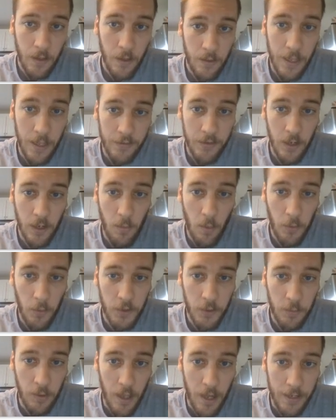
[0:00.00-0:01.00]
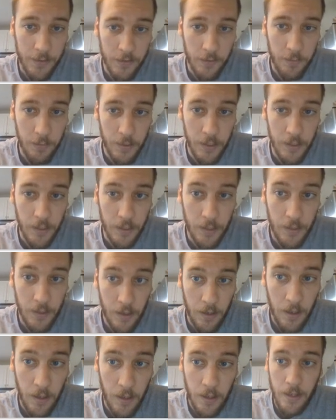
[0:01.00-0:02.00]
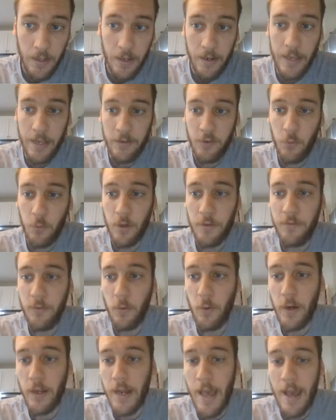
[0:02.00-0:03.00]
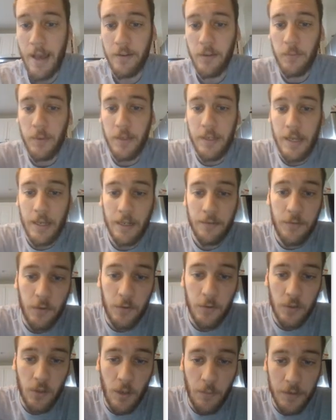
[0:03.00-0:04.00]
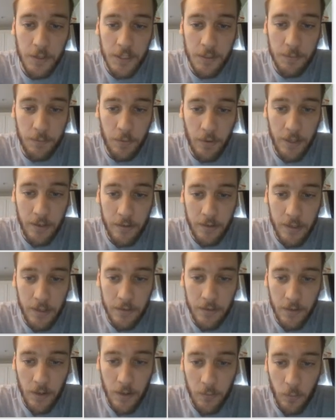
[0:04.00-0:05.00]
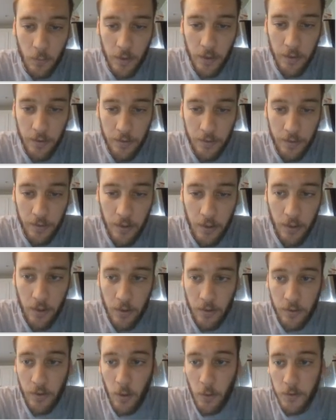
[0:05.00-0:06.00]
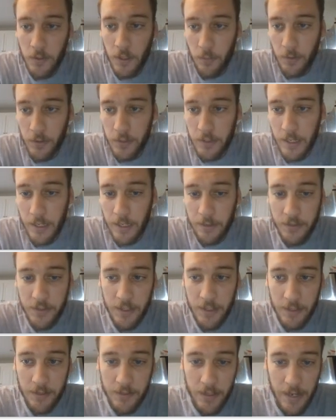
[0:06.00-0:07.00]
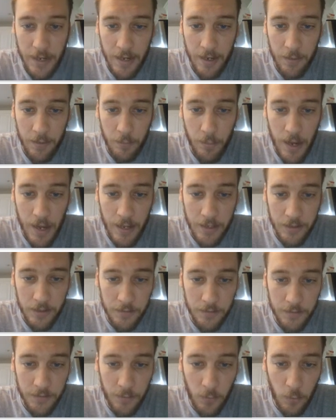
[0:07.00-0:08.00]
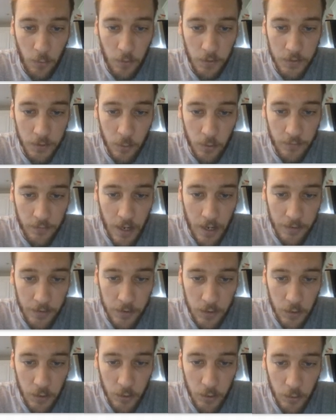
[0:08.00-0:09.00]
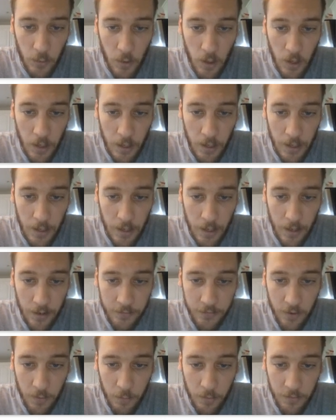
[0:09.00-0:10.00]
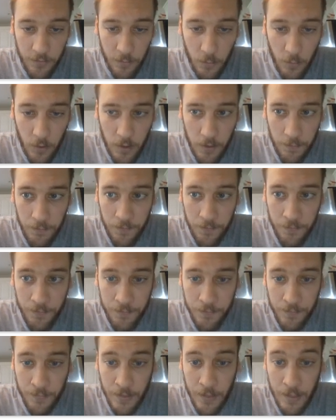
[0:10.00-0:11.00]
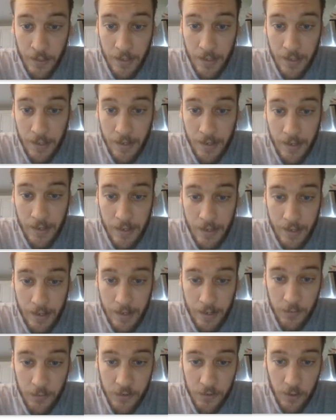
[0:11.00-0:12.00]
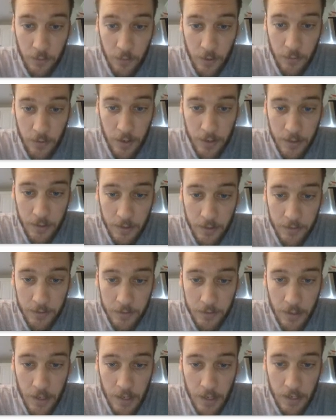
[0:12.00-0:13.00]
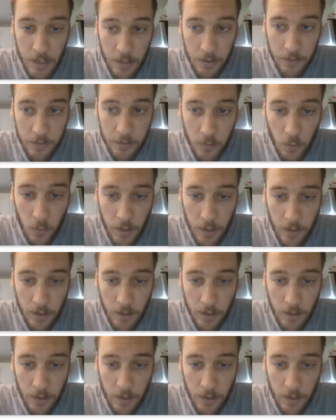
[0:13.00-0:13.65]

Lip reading: That's going to multiply to be negative 24 and add to be negative 2. So I'm going to split these up with those numbers, negative 6 and positive 4. So we've got 2 from before. And I'm just going to rewrite this, 8x squared